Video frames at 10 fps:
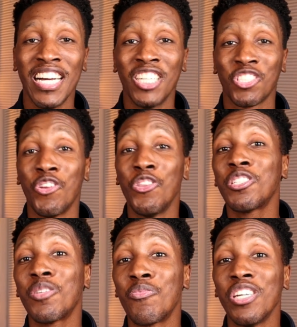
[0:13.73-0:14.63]
So you do
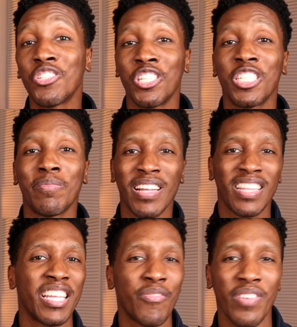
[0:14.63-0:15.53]
some research about the
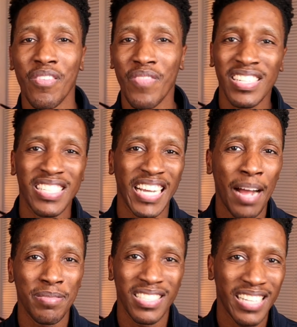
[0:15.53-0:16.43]
different investing
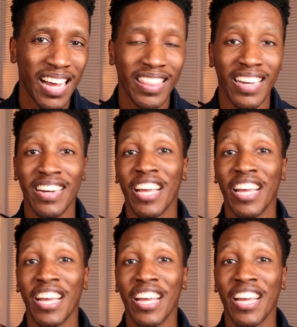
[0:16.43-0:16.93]
options out there